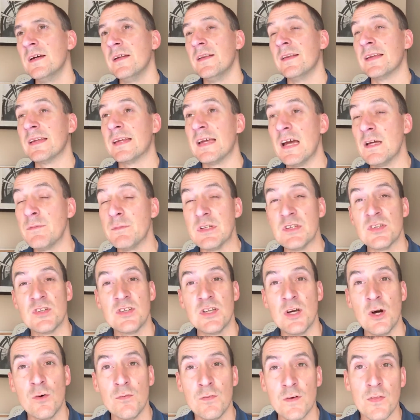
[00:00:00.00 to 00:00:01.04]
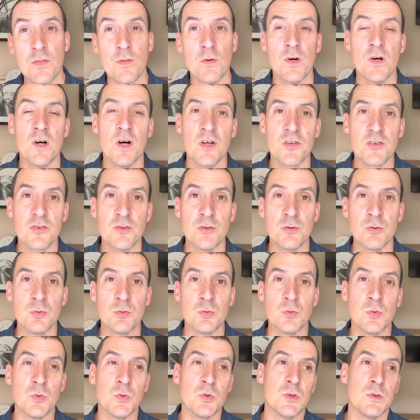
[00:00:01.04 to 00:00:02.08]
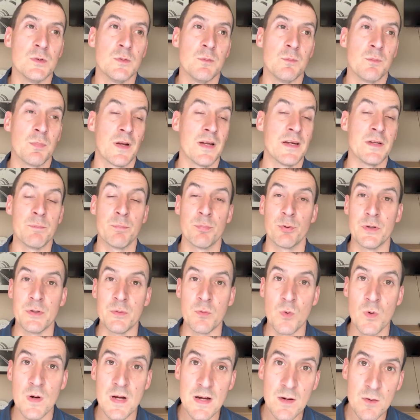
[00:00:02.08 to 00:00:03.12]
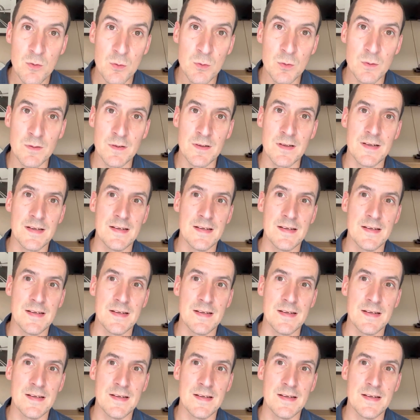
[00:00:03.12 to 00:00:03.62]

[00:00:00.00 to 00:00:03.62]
The game itself, I thought Arsenal played pretty well.